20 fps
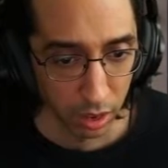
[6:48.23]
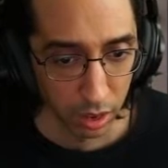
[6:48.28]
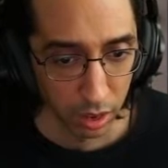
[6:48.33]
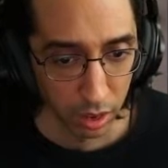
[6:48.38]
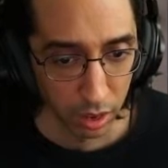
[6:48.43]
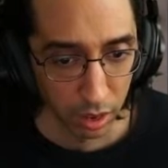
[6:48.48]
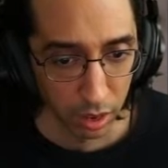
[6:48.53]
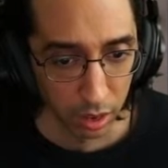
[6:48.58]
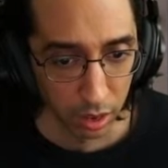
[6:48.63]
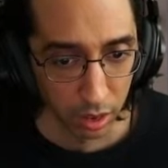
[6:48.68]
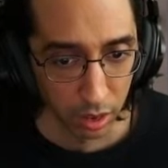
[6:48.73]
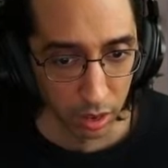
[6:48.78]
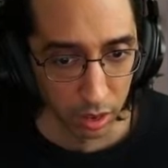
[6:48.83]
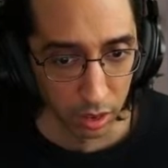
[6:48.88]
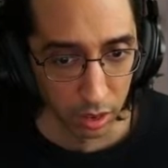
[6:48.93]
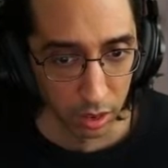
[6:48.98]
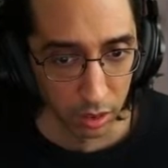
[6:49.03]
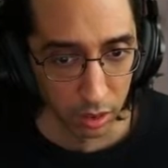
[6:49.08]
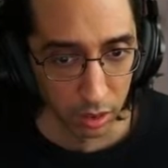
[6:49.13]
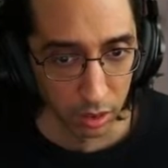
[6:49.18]

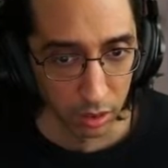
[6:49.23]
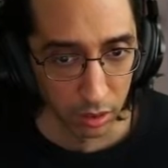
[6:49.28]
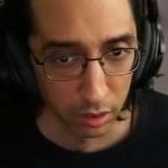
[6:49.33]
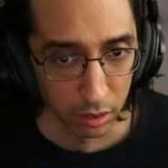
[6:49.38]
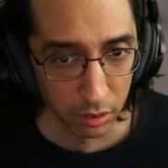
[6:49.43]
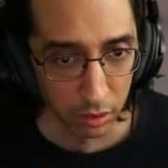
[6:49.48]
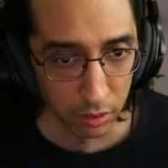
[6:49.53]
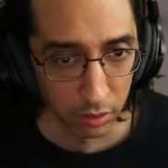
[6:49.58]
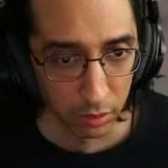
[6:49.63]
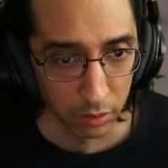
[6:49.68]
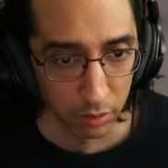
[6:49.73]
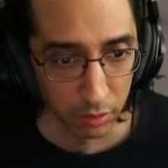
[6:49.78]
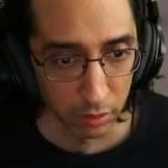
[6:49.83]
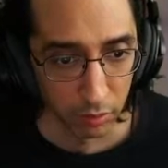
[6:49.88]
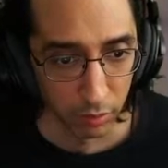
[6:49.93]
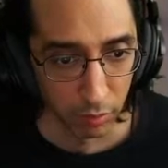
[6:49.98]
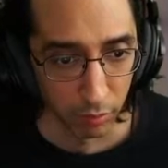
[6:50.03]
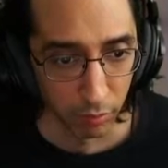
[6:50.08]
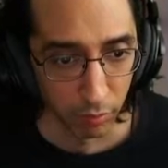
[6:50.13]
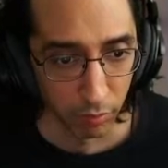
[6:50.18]

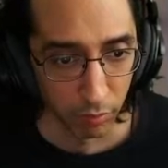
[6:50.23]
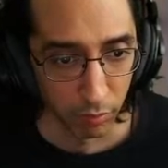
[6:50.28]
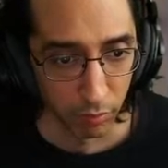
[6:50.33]
No one is speaking in this clip.